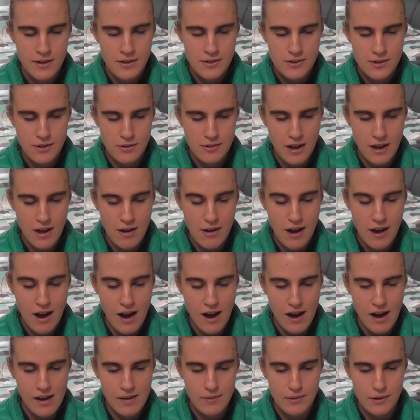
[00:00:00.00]
So now
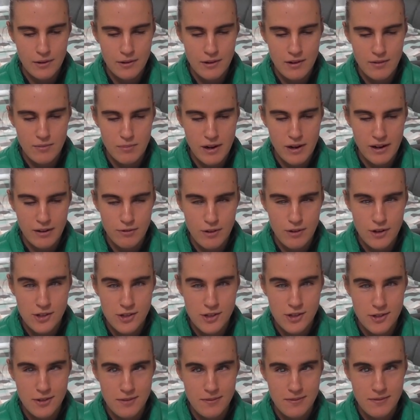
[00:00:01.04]
I'm going to
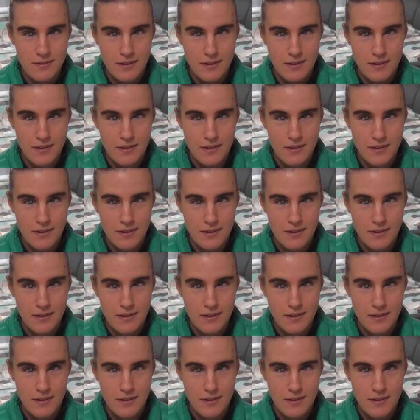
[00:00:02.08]
breakfast.